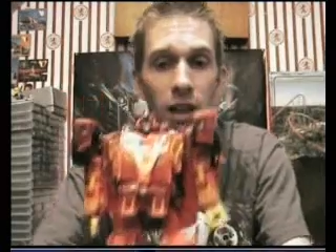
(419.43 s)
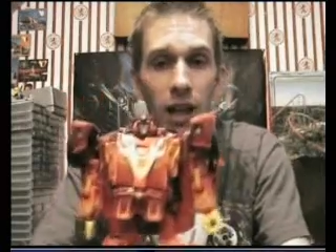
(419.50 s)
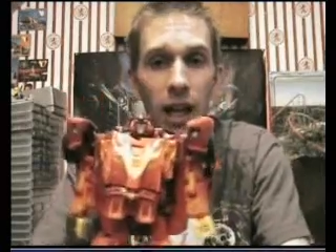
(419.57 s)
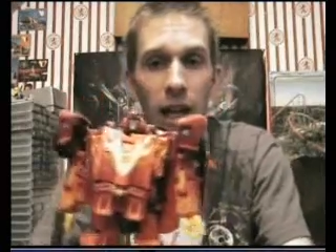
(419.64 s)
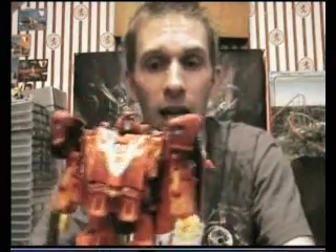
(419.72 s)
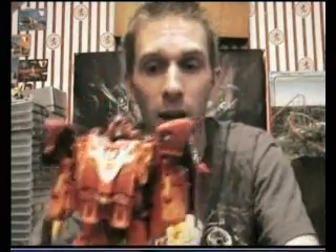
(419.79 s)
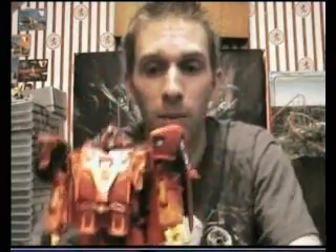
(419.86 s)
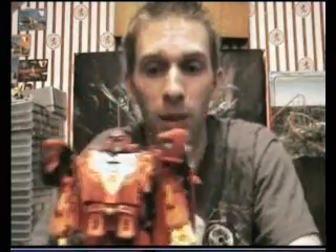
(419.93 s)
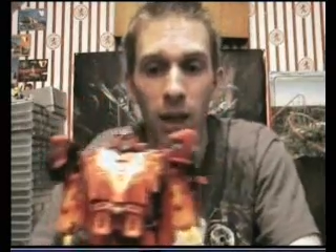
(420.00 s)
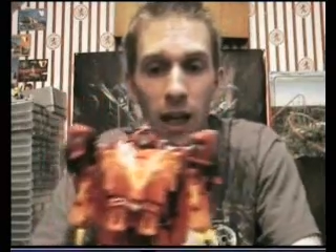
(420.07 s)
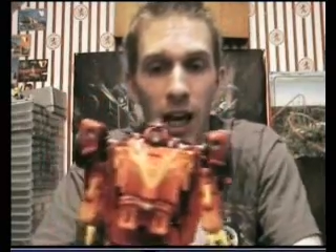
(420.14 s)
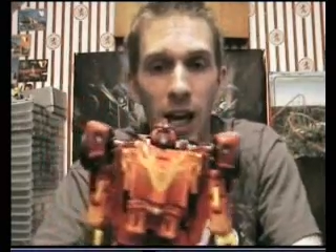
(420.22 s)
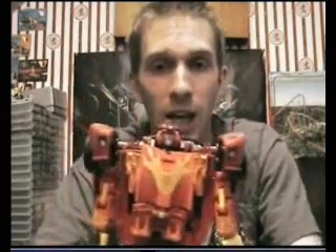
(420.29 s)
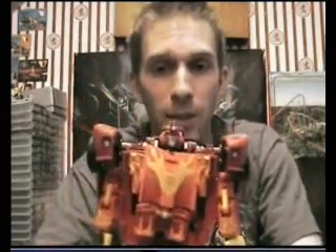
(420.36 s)

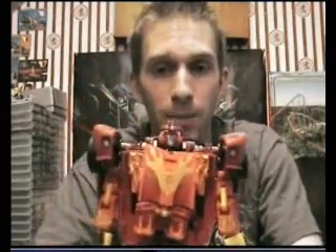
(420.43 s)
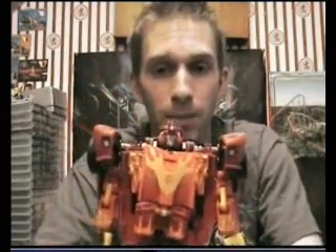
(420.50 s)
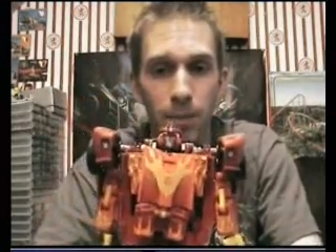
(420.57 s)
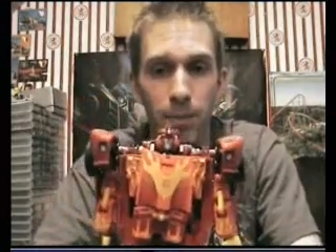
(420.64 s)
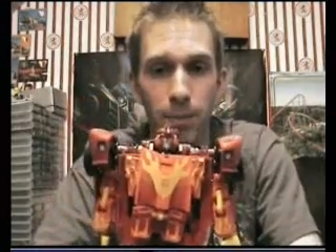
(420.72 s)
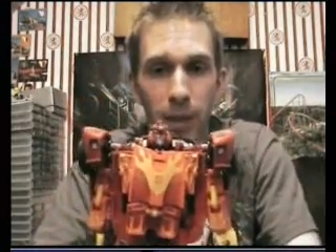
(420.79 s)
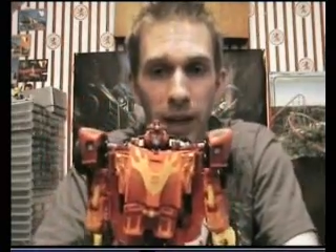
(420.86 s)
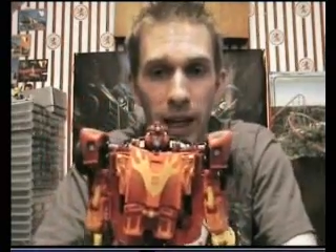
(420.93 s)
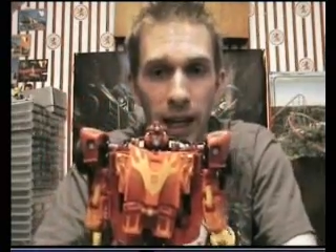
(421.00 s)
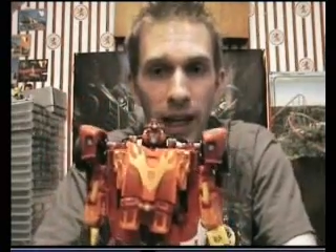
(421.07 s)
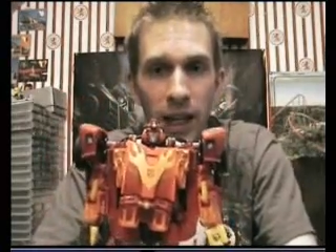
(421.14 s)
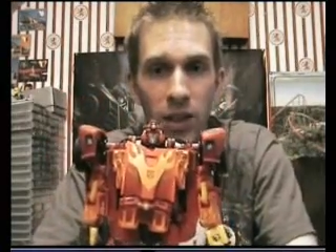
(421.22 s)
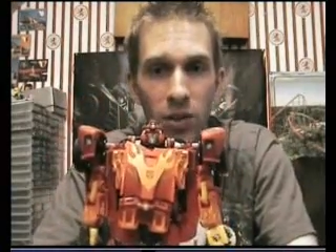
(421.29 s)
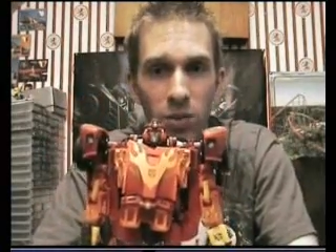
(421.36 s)
I
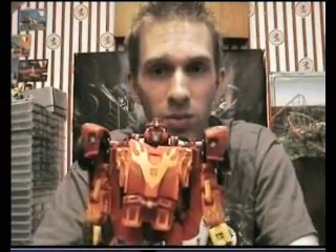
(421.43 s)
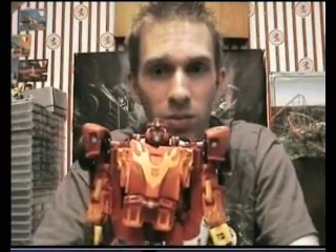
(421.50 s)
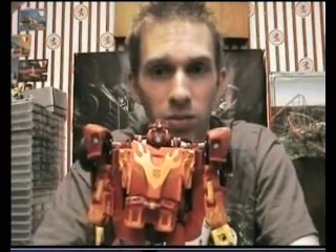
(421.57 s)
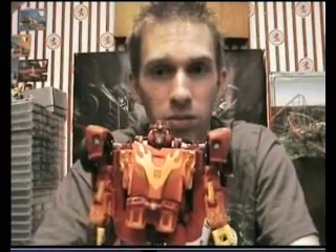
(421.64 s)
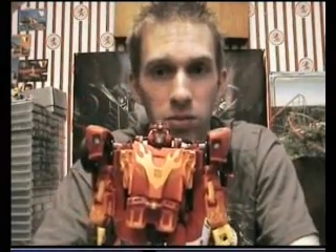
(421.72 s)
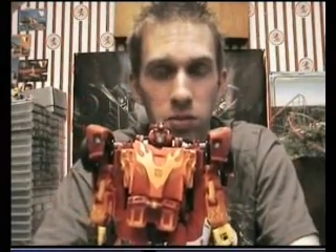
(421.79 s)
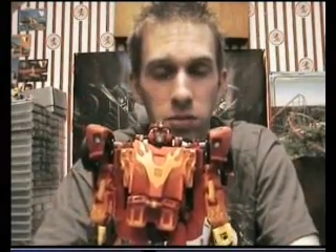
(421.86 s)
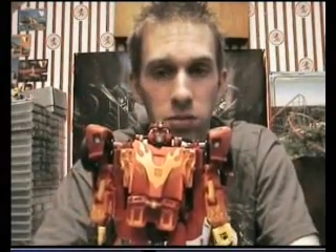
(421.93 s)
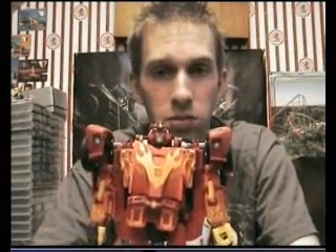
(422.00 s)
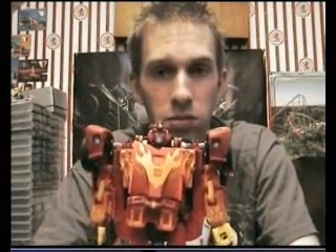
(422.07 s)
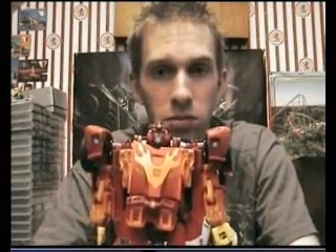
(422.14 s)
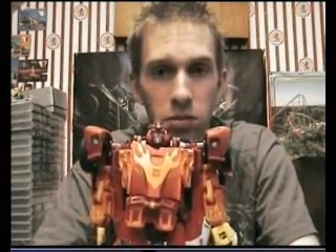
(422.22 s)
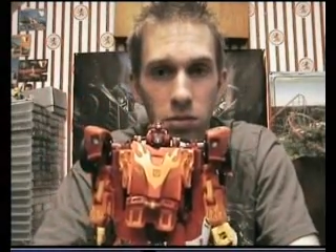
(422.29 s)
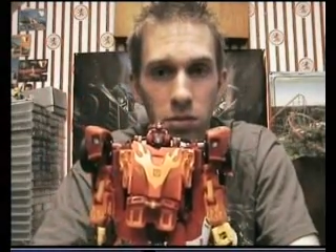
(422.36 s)
paid...
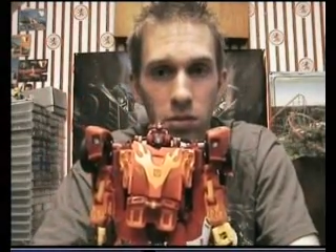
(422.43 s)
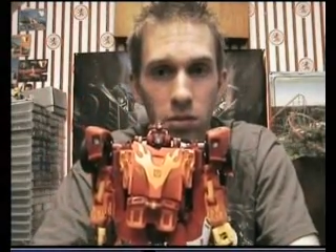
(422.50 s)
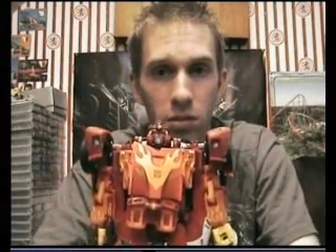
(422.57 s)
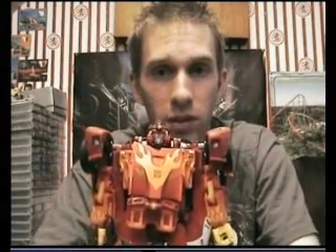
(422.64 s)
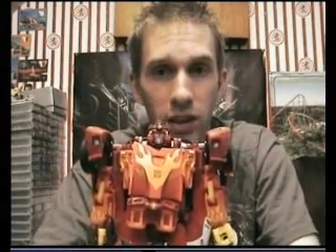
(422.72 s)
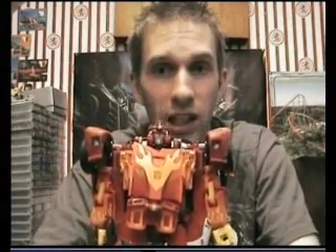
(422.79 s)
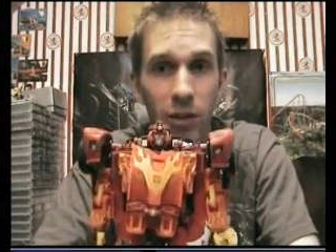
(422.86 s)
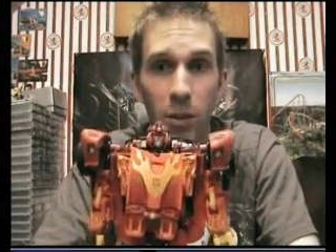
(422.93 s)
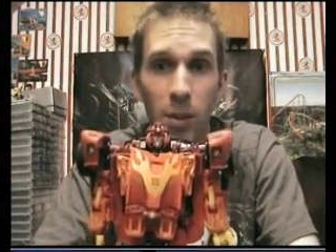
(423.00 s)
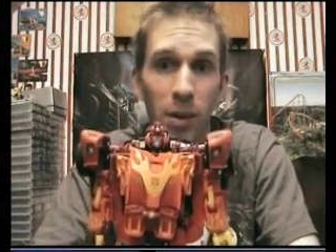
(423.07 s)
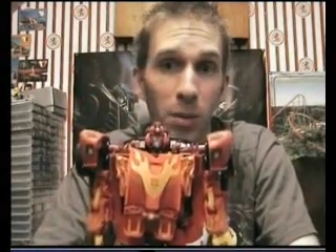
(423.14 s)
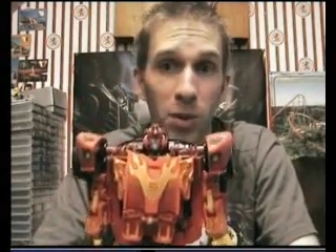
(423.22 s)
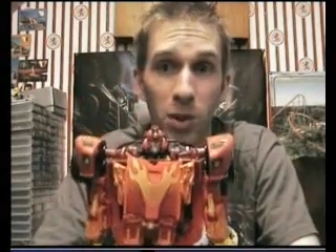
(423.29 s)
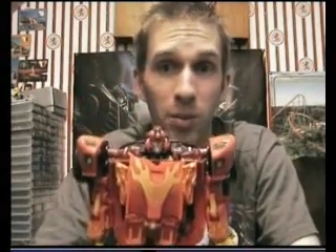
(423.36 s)
Can't
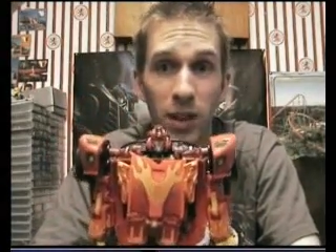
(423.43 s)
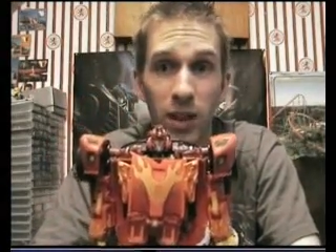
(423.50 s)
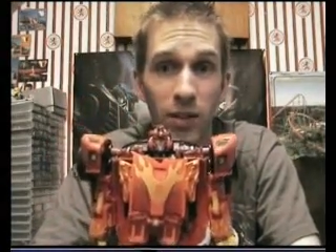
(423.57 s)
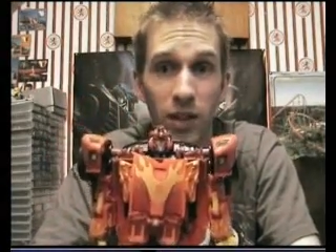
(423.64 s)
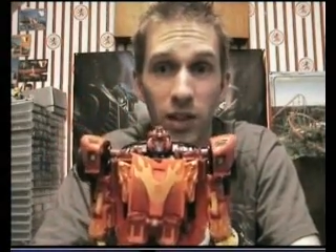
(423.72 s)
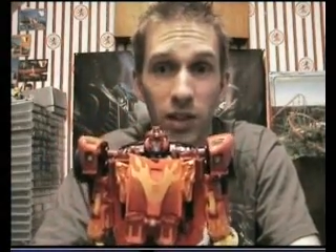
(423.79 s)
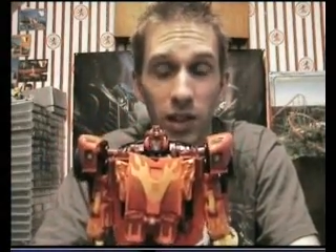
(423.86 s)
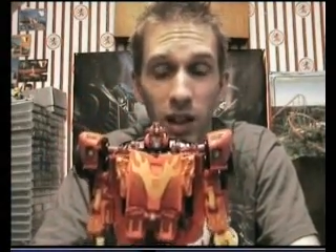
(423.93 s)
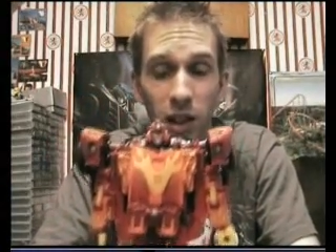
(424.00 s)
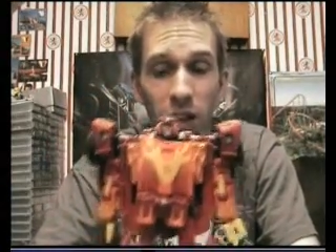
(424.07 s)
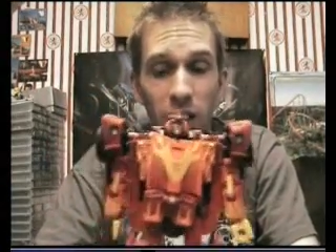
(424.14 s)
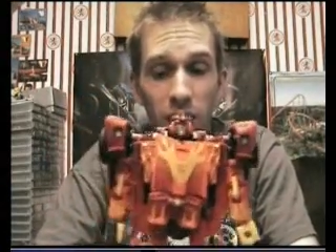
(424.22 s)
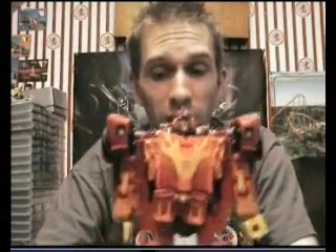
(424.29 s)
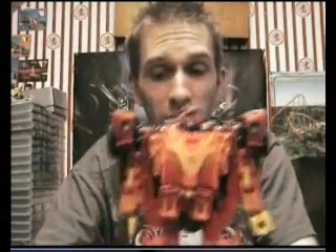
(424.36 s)
remember how much I paid for this guy,